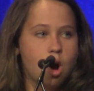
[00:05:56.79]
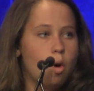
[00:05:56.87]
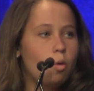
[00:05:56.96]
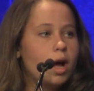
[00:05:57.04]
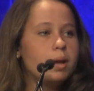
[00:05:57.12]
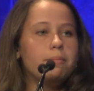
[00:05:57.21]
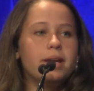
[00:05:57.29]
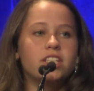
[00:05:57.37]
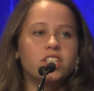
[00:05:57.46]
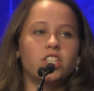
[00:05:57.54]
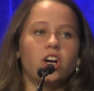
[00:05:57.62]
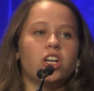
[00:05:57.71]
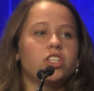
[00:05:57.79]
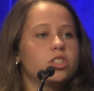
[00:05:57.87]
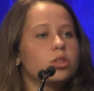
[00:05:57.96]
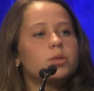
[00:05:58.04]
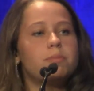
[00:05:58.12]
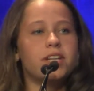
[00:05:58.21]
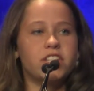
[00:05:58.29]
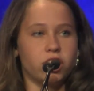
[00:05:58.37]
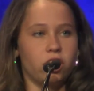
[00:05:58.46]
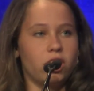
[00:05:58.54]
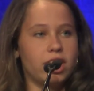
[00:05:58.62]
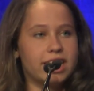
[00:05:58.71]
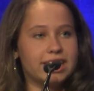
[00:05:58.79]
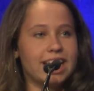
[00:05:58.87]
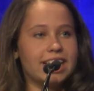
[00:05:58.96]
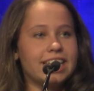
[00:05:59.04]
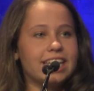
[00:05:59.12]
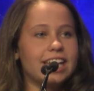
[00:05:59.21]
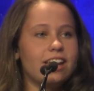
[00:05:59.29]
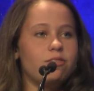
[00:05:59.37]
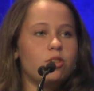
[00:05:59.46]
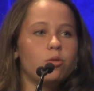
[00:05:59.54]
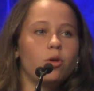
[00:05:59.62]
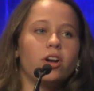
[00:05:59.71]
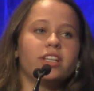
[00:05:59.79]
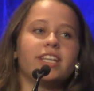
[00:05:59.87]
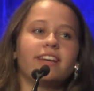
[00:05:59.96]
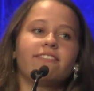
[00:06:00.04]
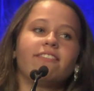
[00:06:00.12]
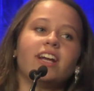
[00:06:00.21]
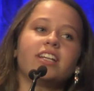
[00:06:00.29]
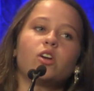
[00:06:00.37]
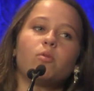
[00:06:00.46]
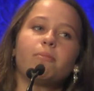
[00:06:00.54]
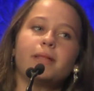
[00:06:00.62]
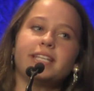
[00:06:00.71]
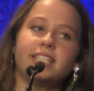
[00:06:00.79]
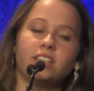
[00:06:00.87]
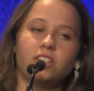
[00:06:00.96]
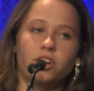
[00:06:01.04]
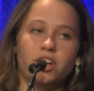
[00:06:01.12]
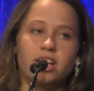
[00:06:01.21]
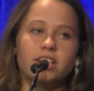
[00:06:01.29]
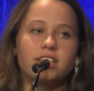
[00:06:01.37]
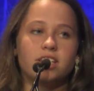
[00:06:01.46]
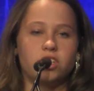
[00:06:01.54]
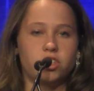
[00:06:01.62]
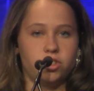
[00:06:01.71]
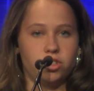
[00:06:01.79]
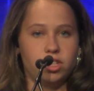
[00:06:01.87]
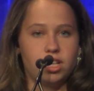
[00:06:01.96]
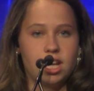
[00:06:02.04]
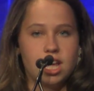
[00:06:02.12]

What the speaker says: What makes JOOI so special is that everyone can find their place in the organization.